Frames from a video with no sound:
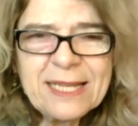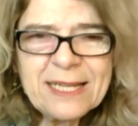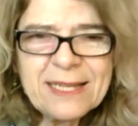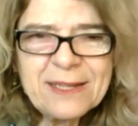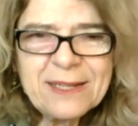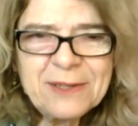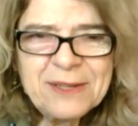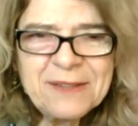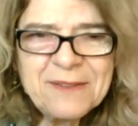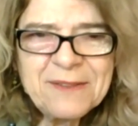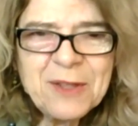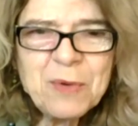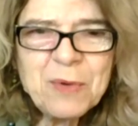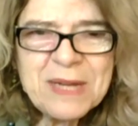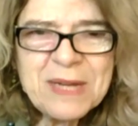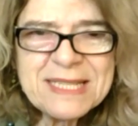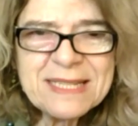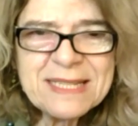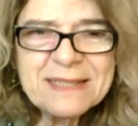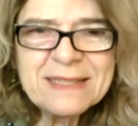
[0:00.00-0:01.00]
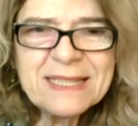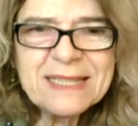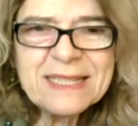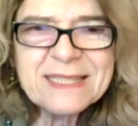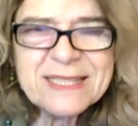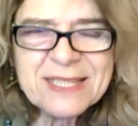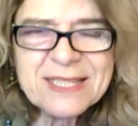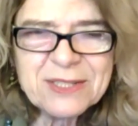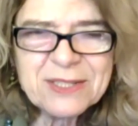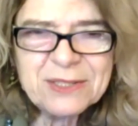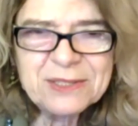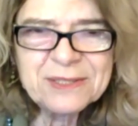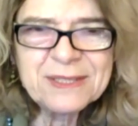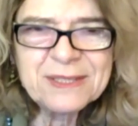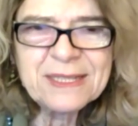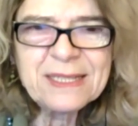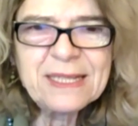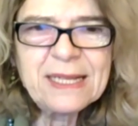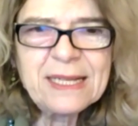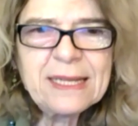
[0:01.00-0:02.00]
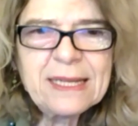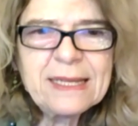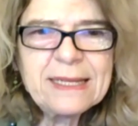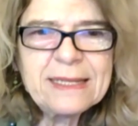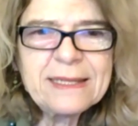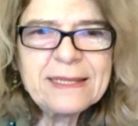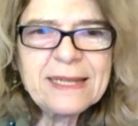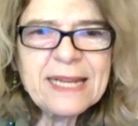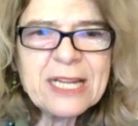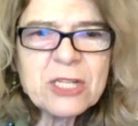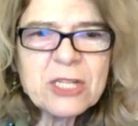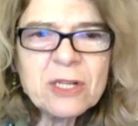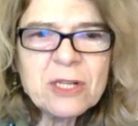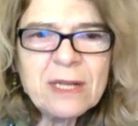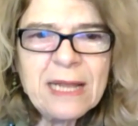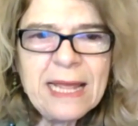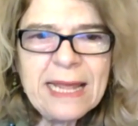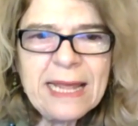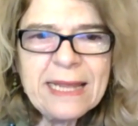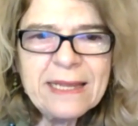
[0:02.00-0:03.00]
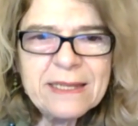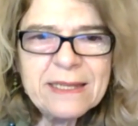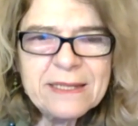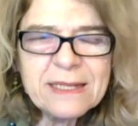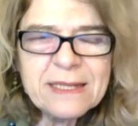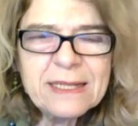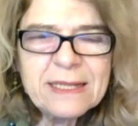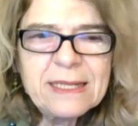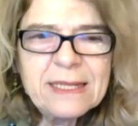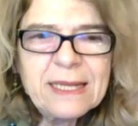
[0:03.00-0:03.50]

including the US and us, on international aid.